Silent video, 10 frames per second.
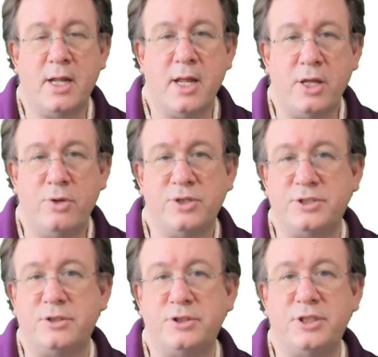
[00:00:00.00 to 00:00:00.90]
Your
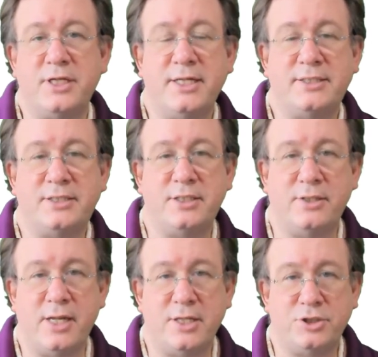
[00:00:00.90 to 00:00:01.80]
assertion needs to
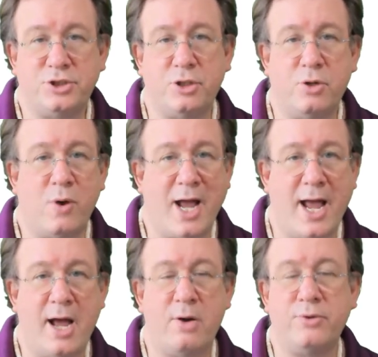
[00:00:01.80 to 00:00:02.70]
show
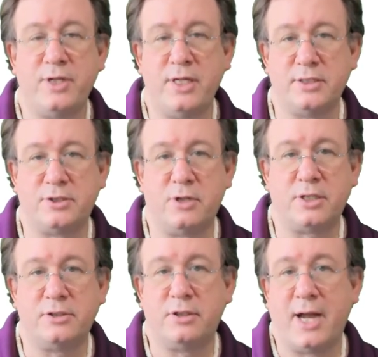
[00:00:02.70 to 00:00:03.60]
how the
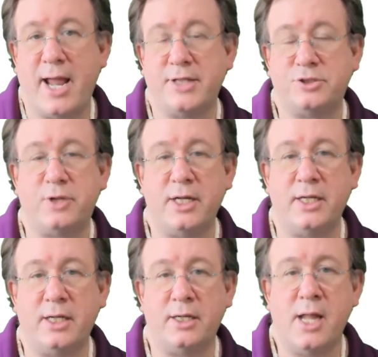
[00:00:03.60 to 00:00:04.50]
instructor had
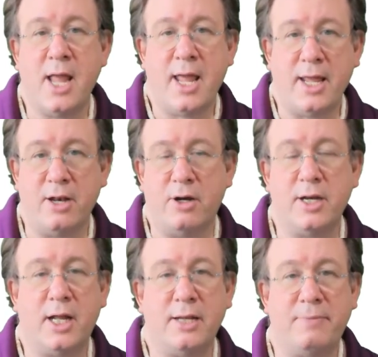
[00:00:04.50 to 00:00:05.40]
training in
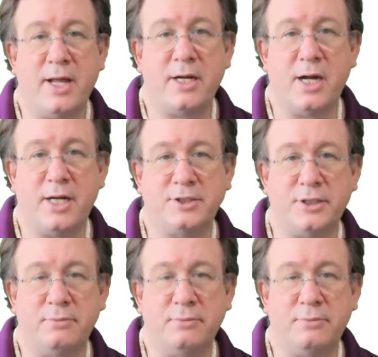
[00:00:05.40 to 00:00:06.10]
online pedagogy.